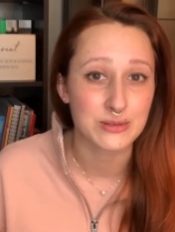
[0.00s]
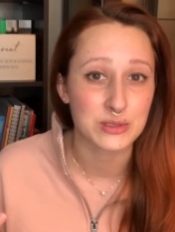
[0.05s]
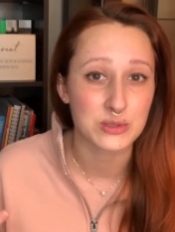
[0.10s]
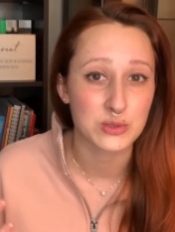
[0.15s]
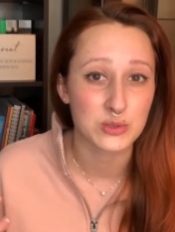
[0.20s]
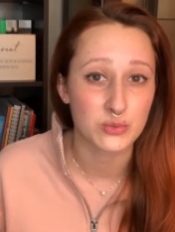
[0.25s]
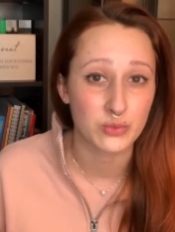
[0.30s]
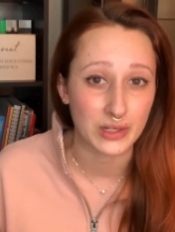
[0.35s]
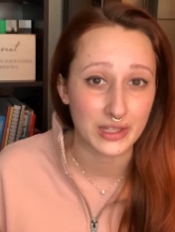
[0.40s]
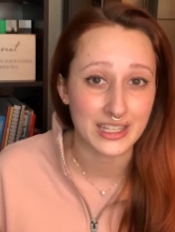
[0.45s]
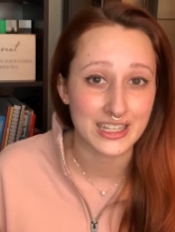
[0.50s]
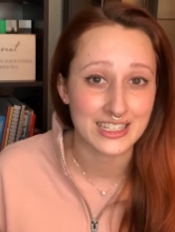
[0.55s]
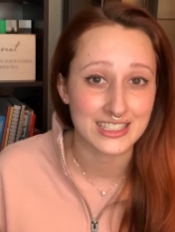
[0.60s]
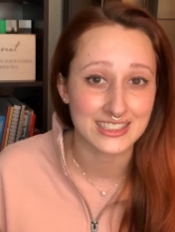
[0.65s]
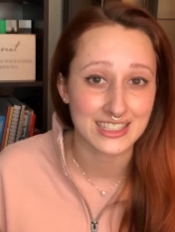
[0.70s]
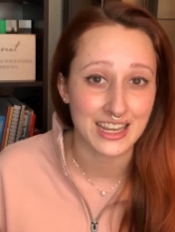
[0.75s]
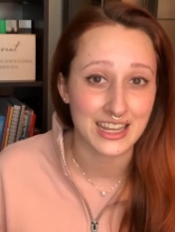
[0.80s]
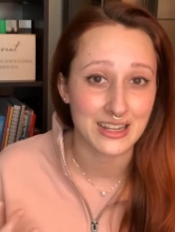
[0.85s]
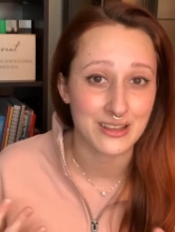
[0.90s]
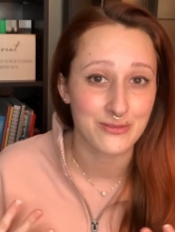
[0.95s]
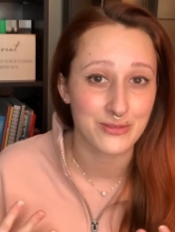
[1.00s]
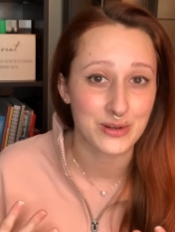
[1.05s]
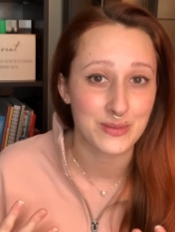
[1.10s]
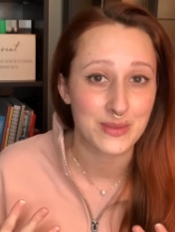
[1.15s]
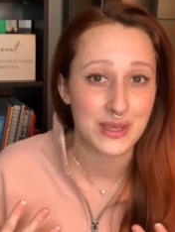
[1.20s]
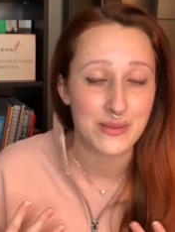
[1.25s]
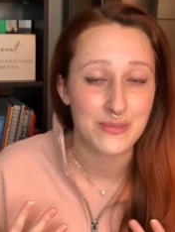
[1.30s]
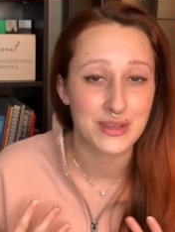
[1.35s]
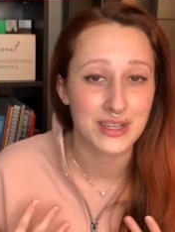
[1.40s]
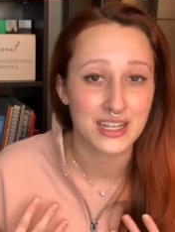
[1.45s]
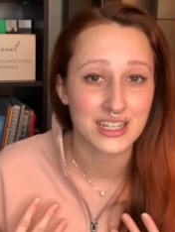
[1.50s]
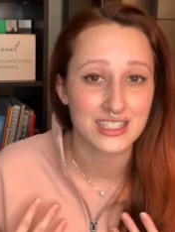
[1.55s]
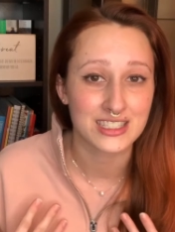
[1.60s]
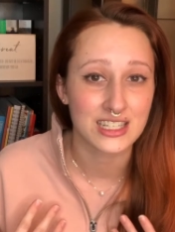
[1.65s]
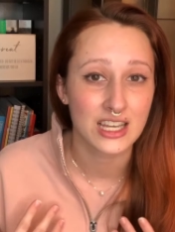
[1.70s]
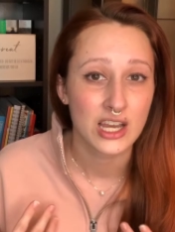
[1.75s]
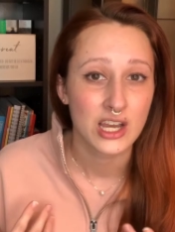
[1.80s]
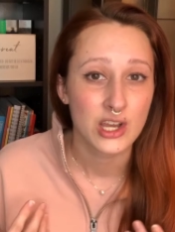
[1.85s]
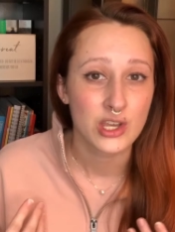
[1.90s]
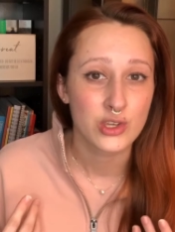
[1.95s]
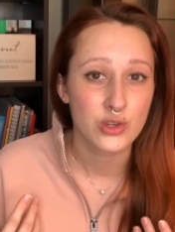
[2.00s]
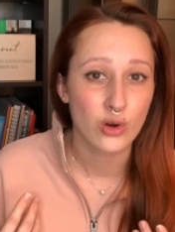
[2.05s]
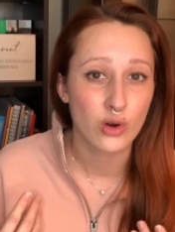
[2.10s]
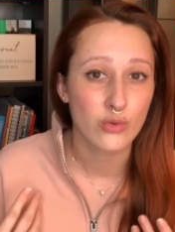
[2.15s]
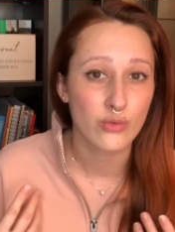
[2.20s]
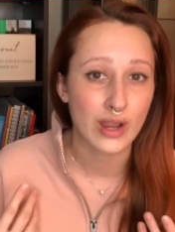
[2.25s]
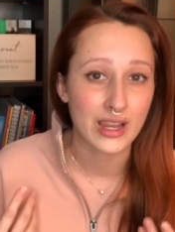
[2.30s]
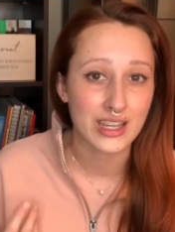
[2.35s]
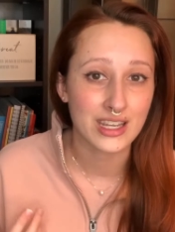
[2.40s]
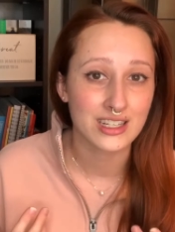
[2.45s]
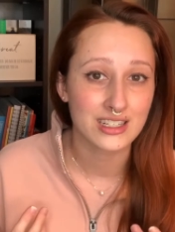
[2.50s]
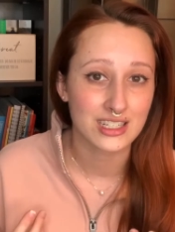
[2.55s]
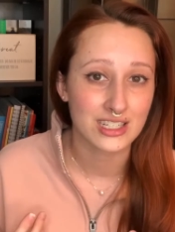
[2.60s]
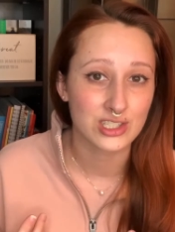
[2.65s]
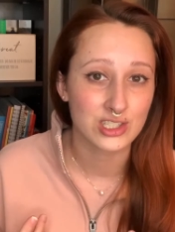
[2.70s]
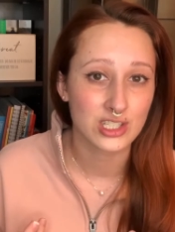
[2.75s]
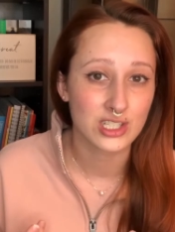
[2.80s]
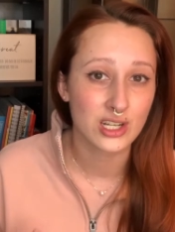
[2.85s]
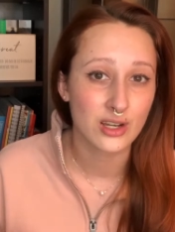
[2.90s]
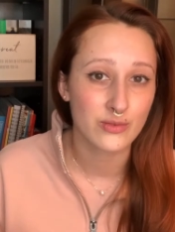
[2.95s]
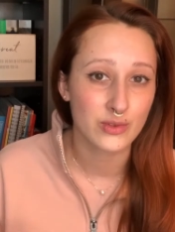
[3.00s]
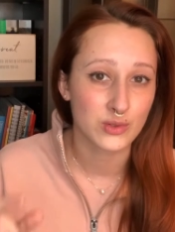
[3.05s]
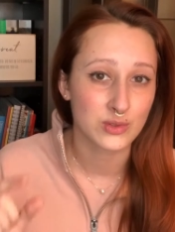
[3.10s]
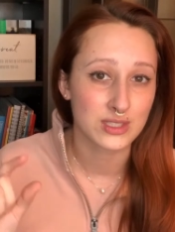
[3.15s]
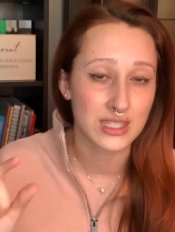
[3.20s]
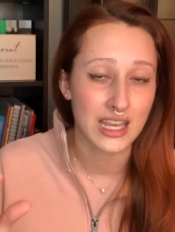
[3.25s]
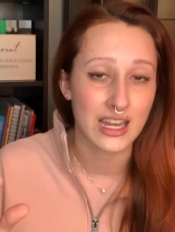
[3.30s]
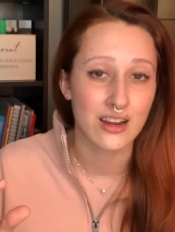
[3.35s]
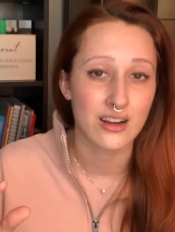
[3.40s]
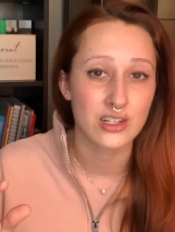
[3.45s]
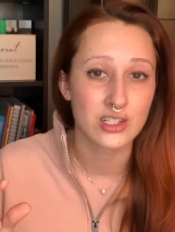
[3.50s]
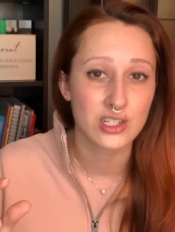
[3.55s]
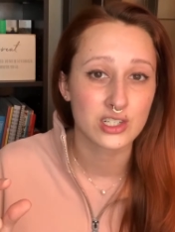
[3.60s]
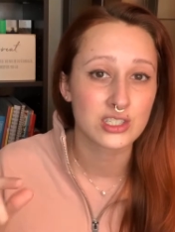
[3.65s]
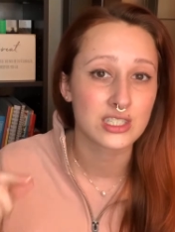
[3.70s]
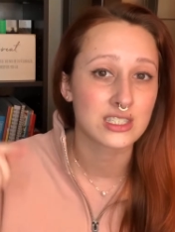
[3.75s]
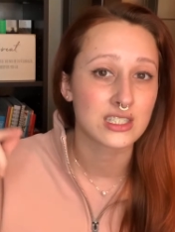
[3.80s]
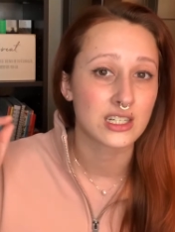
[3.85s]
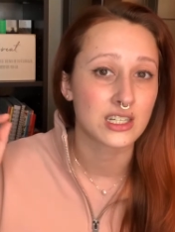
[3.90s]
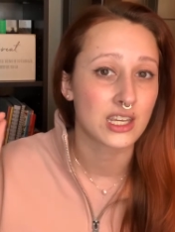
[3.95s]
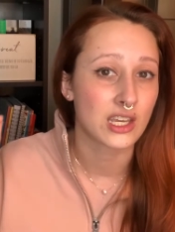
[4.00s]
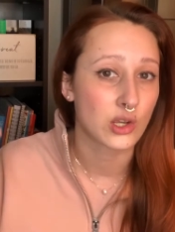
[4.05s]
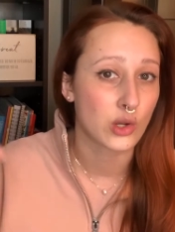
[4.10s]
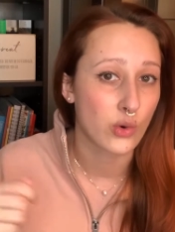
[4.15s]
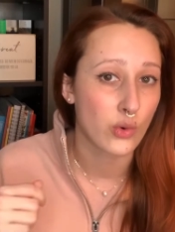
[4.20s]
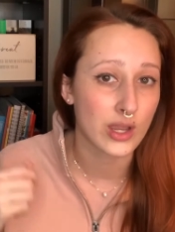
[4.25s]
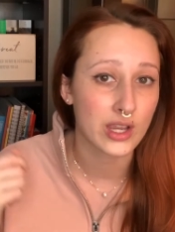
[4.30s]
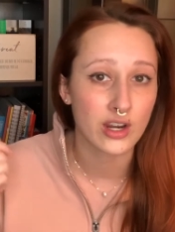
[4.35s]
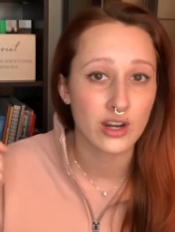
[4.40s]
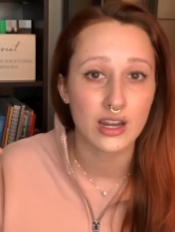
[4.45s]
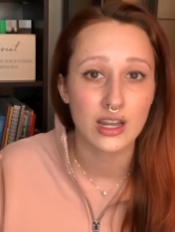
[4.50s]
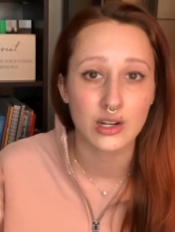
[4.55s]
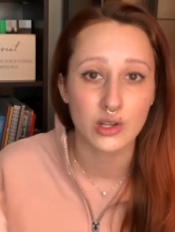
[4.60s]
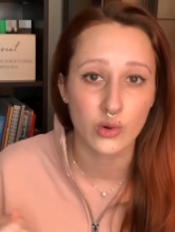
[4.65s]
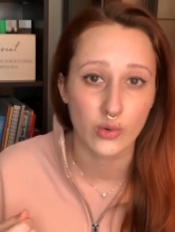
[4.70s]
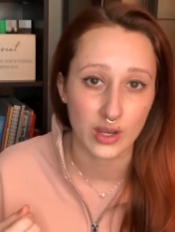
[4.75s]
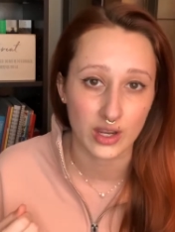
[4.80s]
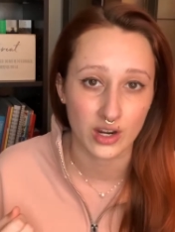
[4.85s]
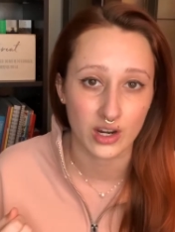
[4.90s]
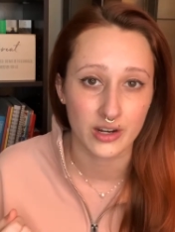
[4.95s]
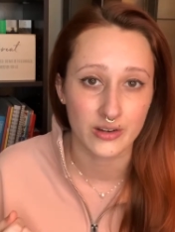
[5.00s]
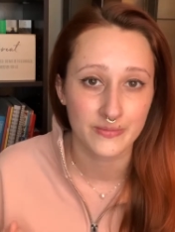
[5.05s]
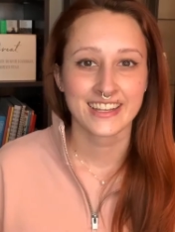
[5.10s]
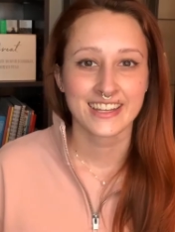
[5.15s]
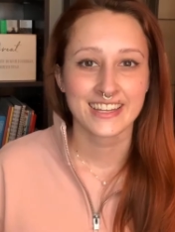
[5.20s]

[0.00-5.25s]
which was really exciting for me because your recognition of those characters is going to get quicker and quicker.